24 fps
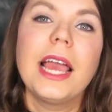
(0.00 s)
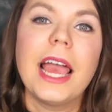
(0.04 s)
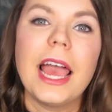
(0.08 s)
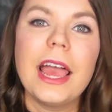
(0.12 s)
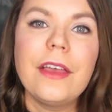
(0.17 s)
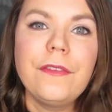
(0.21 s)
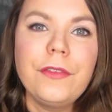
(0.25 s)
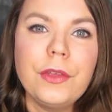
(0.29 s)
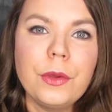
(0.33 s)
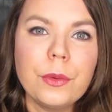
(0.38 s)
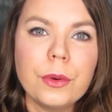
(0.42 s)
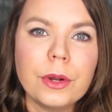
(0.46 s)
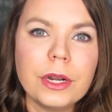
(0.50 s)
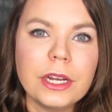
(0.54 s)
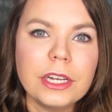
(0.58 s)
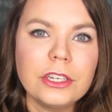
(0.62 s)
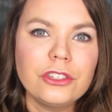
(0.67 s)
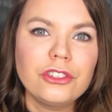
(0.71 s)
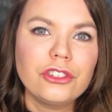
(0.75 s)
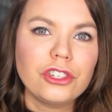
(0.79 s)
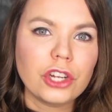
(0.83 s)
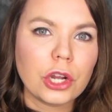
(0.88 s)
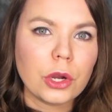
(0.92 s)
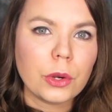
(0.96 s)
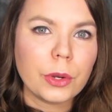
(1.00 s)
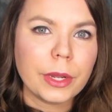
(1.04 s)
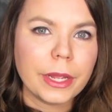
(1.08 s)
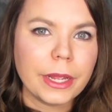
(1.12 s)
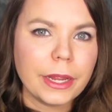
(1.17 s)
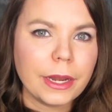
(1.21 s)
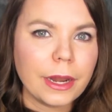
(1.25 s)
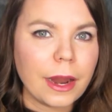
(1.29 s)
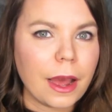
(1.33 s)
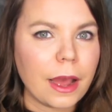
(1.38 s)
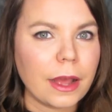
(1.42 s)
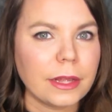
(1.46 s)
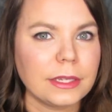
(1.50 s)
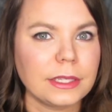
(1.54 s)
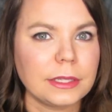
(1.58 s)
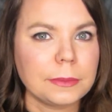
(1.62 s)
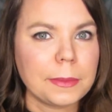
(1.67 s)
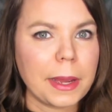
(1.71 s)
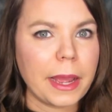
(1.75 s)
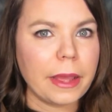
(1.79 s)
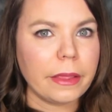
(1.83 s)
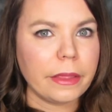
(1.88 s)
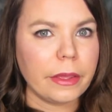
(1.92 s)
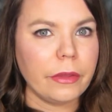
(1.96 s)
If you want to join
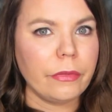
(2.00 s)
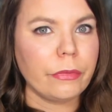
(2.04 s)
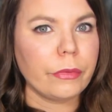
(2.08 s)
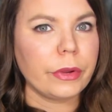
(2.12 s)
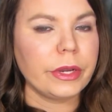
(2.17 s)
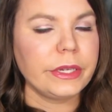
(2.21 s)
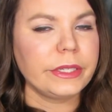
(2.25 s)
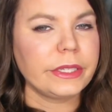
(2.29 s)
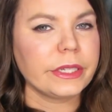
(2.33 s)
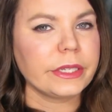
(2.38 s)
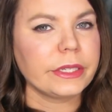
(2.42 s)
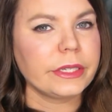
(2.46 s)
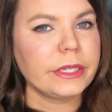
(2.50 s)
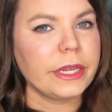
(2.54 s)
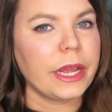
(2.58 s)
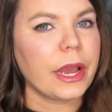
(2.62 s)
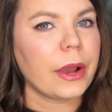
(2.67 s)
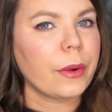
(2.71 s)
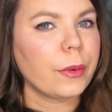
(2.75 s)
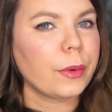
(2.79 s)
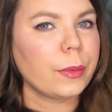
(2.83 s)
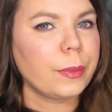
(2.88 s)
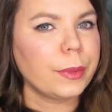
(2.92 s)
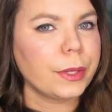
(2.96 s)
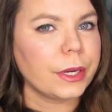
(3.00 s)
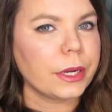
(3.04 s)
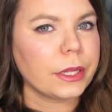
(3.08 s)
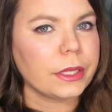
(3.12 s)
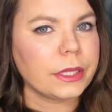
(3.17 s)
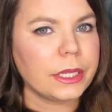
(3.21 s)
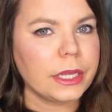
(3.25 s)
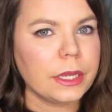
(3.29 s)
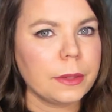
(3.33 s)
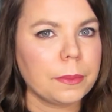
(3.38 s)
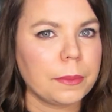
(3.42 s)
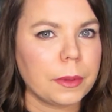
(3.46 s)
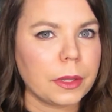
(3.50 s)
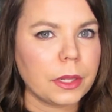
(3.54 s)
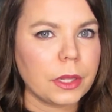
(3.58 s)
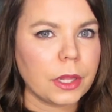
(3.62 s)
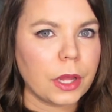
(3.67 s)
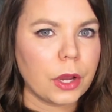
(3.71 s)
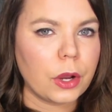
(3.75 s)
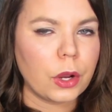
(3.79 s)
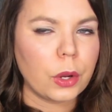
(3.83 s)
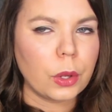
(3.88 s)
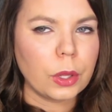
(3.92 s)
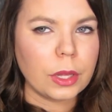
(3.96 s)
Smiley360, I will put a link
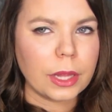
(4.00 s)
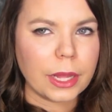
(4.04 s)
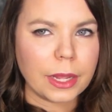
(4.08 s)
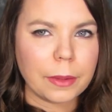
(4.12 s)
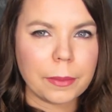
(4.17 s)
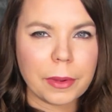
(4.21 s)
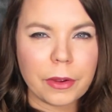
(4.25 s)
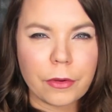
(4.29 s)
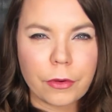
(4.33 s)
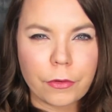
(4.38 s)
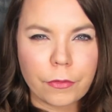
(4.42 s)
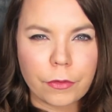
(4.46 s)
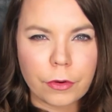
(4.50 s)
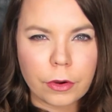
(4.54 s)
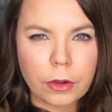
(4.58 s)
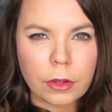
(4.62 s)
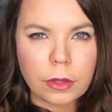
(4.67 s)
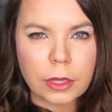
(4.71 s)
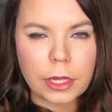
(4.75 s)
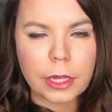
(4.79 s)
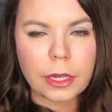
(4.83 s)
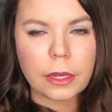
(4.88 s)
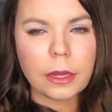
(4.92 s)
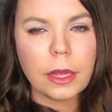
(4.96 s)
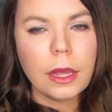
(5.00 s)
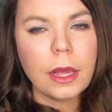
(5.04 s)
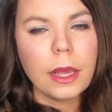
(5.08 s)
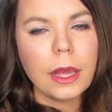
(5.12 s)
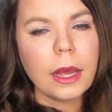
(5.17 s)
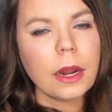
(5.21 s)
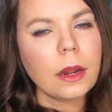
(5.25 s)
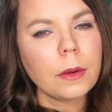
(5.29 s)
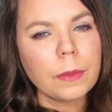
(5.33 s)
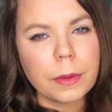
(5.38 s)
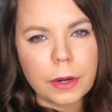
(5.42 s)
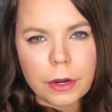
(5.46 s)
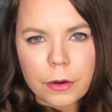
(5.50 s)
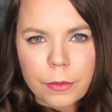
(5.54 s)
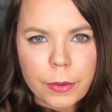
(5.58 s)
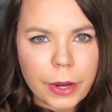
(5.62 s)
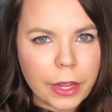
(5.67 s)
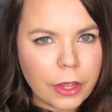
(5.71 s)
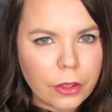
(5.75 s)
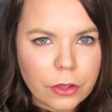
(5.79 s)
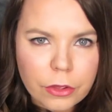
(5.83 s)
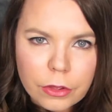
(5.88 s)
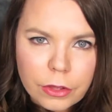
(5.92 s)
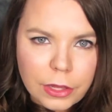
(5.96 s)
below, like my referral link. I'll put a
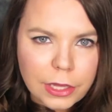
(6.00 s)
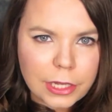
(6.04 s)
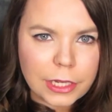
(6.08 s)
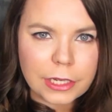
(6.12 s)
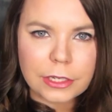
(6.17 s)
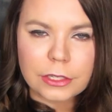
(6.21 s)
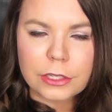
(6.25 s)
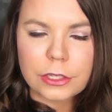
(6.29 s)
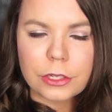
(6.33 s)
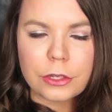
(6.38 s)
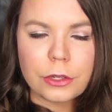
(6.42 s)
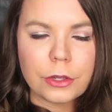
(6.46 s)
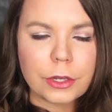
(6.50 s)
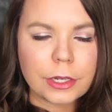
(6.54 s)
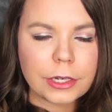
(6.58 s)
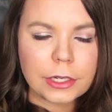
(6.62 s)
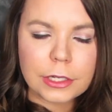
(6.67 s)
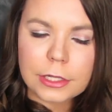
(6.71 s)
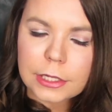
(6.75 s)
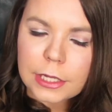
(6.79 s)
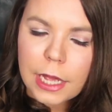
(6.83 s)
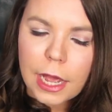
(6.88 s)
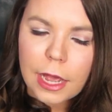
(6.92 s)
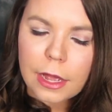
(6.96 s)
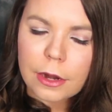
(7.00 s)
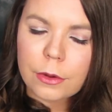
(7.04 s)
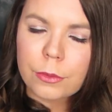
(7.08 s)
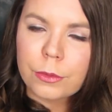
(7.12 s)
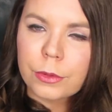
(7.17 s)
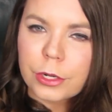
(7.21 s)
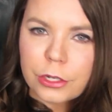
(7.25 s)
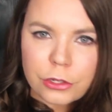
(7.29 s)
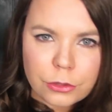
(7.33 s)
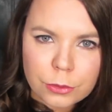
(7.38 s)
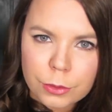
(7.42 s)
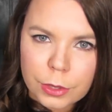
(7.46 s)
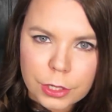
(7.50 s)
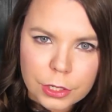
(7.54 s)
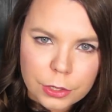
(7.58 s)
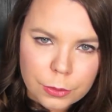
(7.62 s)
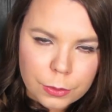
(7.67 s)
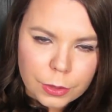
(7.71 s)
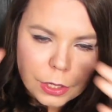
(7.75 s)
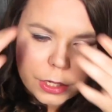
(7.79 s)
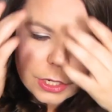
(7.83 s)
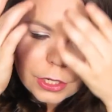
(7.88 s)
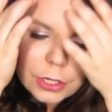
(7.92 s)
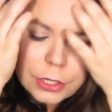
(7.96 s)
regular link so you can decide which one you
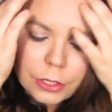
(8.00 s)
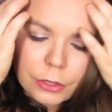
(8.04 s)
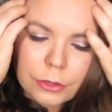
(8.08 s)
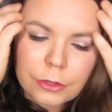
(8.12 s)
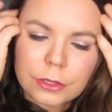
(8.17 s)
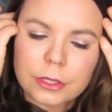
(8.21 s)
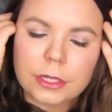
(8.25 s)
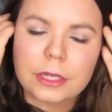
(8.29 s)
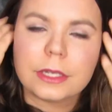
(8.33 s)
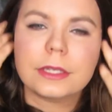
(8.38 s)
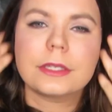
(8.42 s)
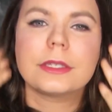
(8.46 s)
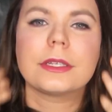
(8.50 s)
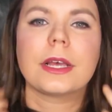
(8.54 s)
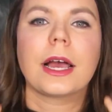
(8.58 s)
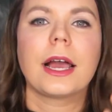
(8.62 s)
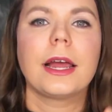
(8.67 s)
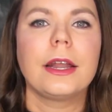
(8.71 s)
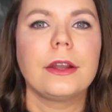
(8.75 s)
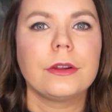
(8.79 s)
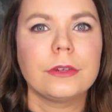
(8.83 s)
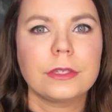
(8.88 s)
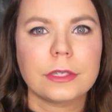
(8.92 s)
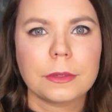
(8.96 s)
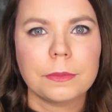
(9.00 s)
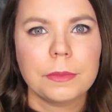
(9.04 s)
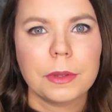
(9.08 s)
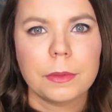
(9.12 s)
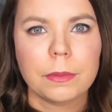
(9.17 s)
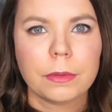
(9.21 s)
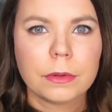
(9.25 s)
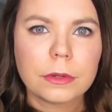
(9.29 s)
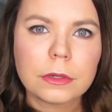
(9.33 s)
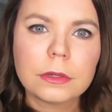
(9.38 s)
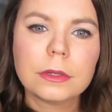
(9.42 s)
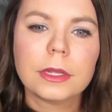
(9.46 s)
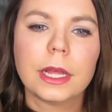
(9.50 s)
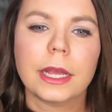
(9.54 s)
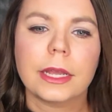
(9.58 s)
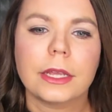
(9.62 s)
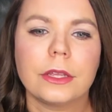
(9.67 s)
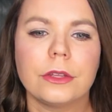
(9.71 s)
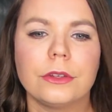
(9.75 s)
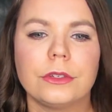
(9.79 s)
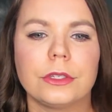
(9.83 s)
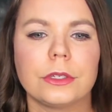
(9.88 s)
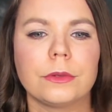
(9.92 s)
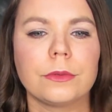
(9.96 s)
want to use because I know some people don't
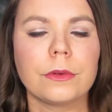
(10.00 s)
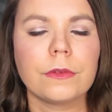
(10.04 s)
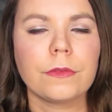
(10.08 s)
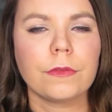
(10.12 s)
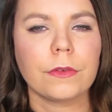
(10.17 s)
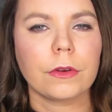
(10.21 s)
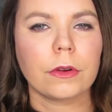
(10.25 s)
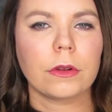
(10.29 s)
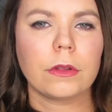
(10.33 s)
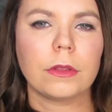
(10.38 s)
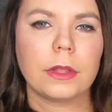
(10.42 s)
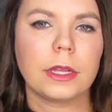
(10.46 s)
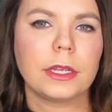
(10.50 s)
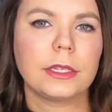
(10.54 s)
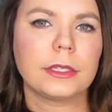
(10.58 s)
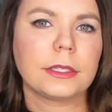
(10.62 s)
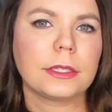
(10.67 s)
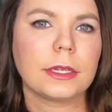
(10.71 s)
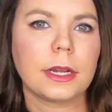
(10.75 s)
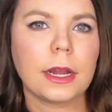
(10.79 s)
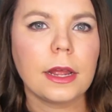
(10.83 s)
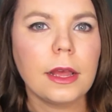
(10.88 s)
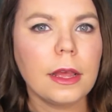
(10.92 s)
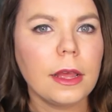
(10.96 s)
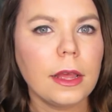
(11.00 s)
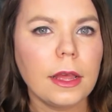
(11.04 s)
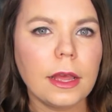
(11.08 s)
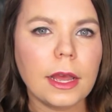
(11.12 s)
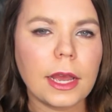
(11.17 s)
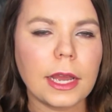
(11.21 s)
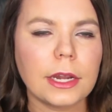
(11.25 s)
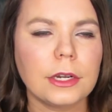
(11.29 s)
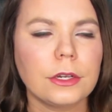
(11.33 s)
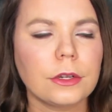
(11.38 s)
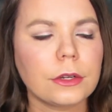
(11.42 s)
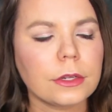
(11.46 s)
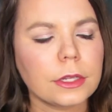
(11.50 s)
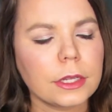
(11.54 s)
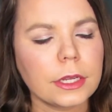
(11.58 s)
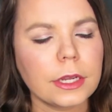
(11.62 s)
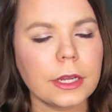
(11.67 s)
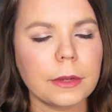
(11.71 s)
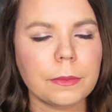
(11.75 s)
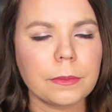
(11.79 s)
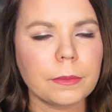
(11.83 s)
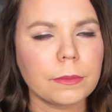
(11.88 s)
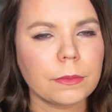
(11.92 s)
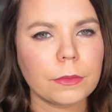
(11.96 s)
like using referral links and I totally
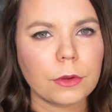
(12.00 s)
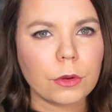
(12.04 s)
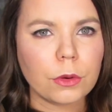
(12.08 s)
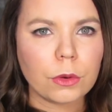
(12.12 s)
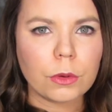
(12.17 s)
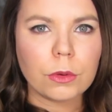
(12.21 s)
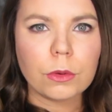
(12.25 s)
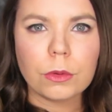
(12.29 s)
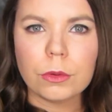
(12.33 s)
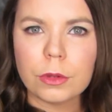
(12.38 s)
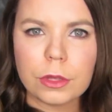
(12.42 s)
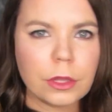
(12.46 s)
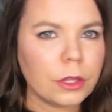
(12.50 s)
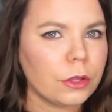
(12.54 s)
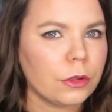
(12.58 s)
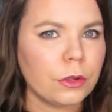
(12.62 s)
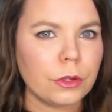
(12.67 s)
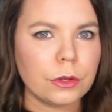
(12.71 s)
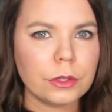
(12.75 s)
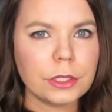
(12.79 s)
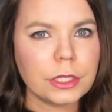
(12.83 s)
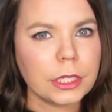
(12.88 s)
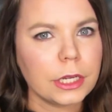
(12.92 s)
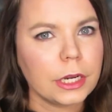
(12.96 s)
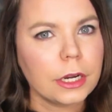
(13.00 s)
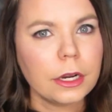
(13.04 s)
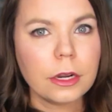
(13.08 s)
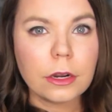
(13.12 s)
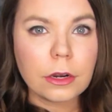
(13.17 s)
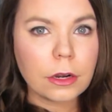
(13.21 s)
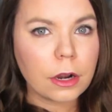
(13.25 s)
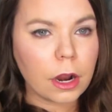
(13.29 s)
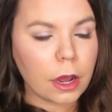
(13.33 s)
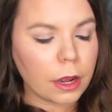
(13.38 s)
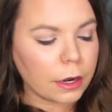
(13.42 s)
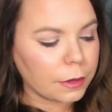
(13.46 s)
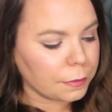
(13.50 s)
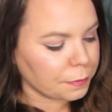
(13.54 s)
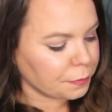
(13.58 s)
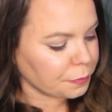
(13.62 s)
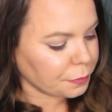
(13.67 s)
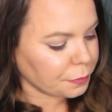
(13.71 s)
am cool with you using it or not.